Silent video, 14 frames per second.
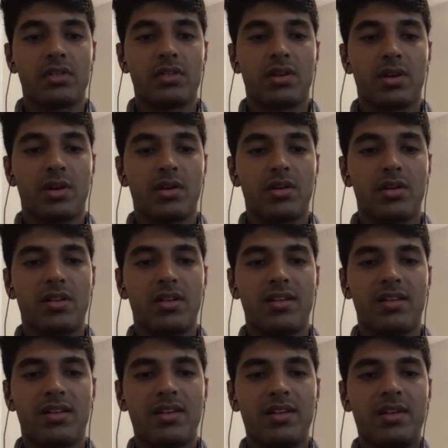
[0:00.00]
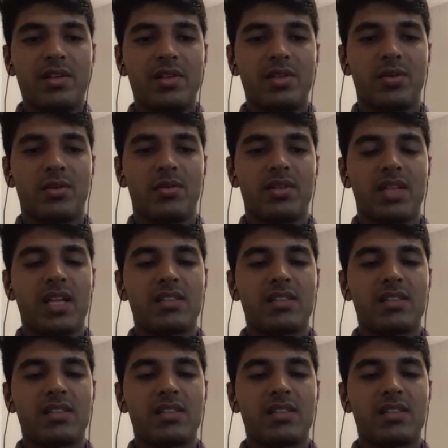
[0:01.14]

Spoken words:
which is a lot. So